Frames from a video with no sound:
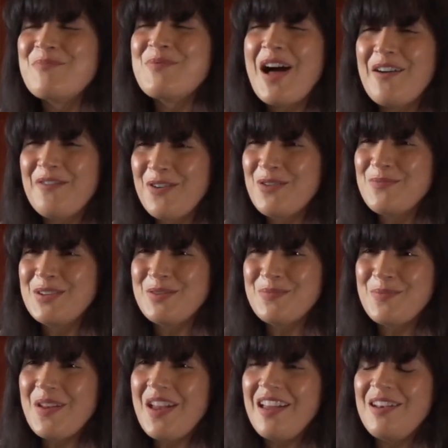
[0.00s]
platform
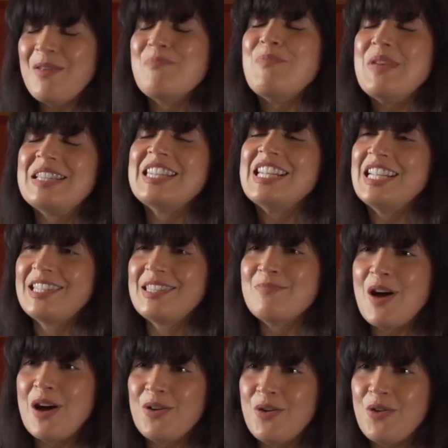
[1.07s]
and a business
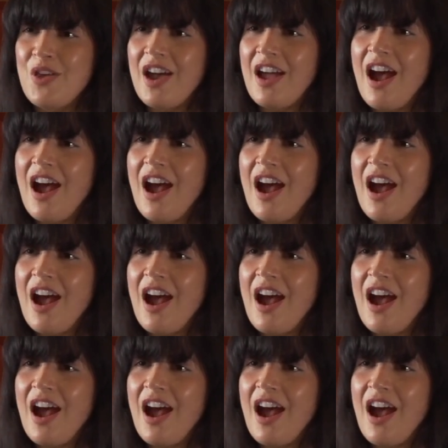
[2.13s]
model that